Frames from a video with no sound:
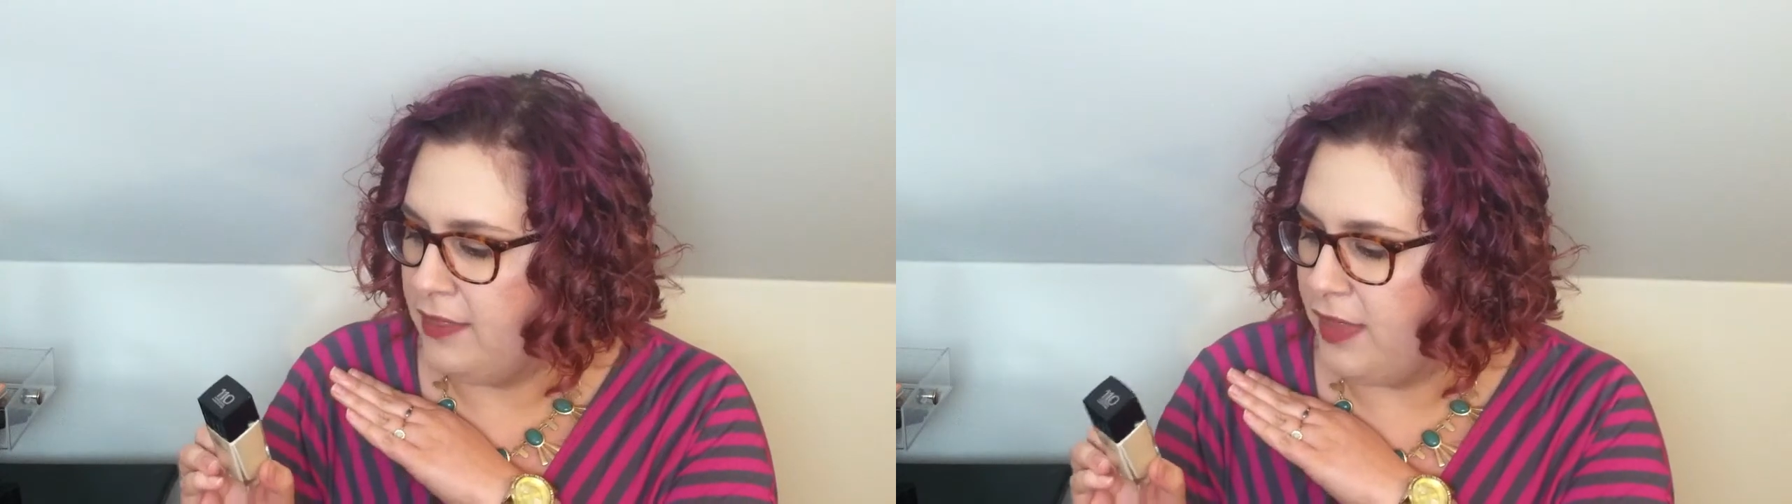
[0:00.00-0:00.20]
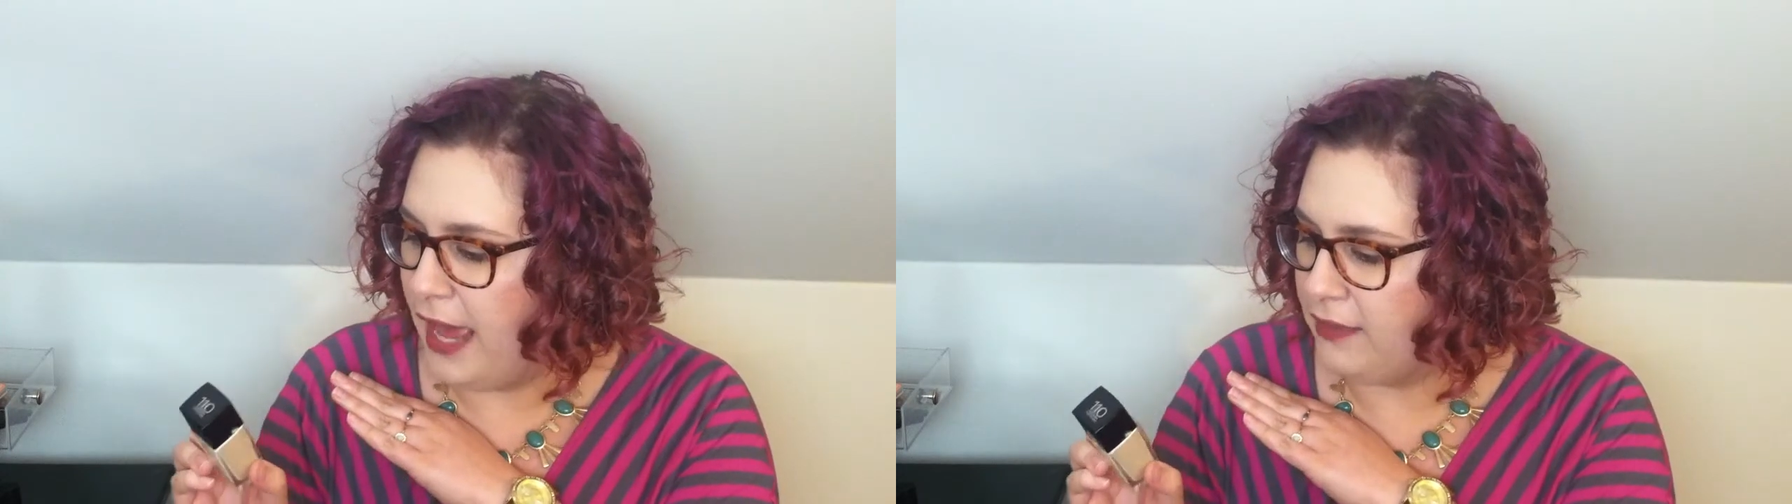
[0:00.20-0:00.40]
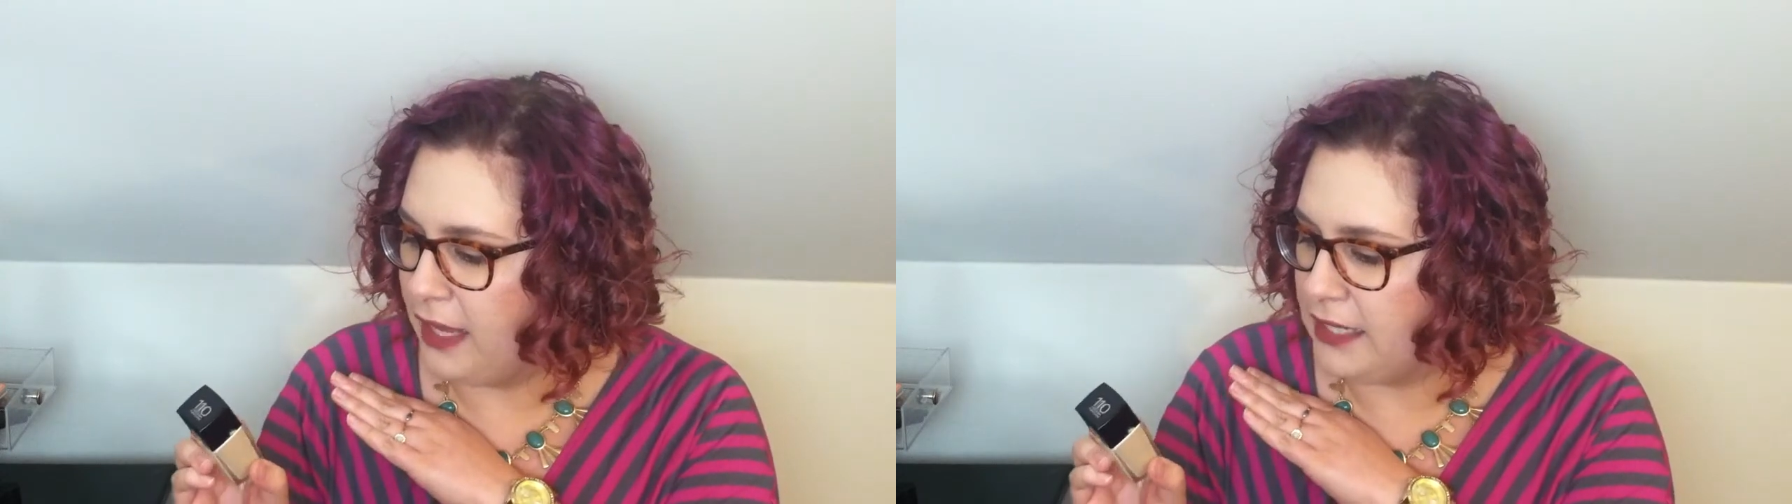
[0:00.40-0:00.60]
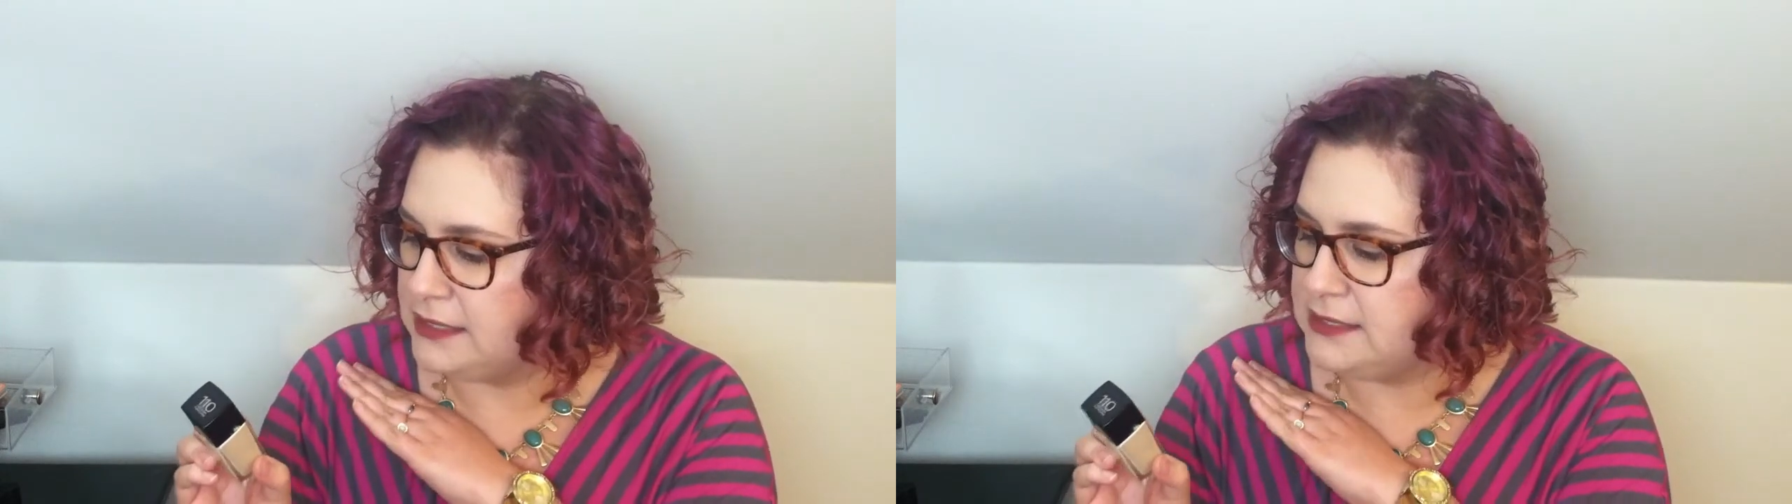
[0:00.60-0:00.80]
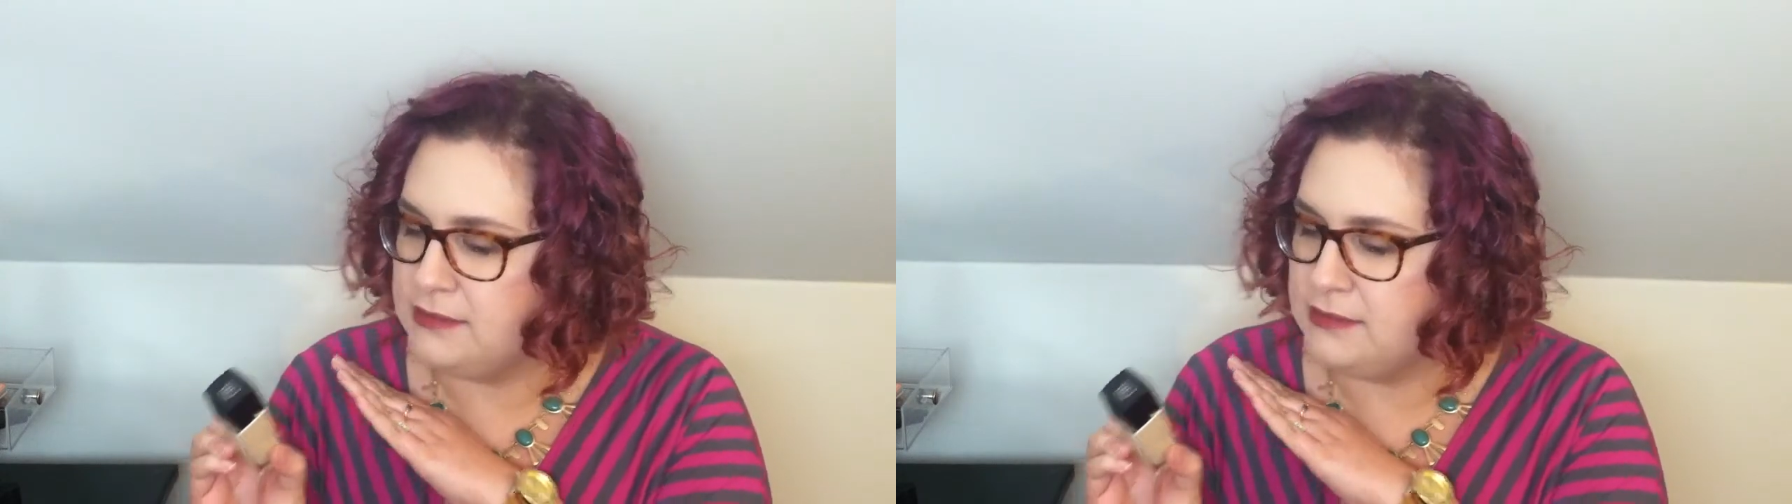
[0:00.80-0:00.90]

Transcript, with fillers: that like